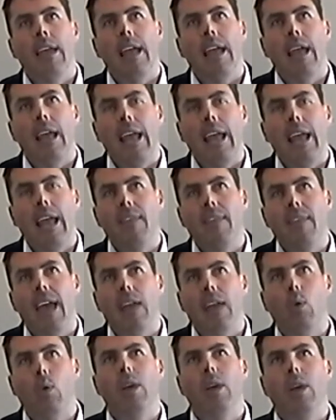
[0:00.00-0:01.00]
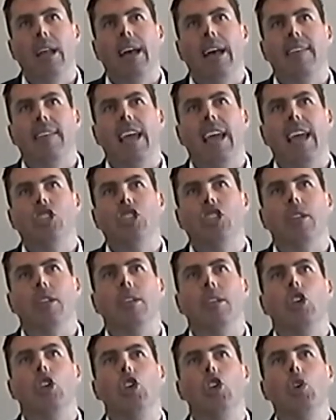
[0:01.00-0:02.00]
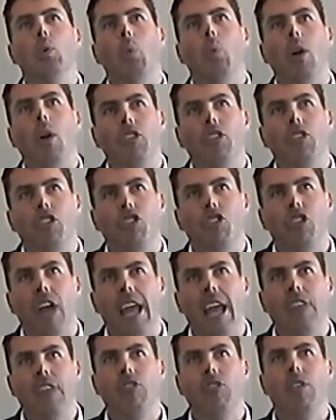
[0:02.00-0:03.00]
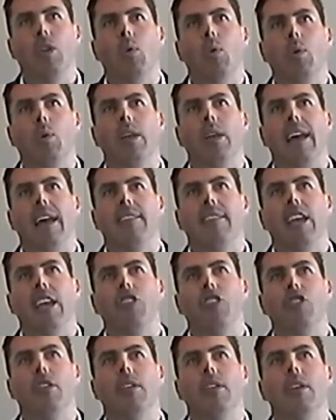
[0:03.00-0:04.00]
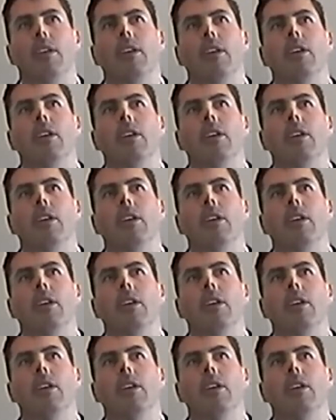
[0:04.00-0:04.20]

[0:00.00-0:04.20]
in that organization, you want to change the organization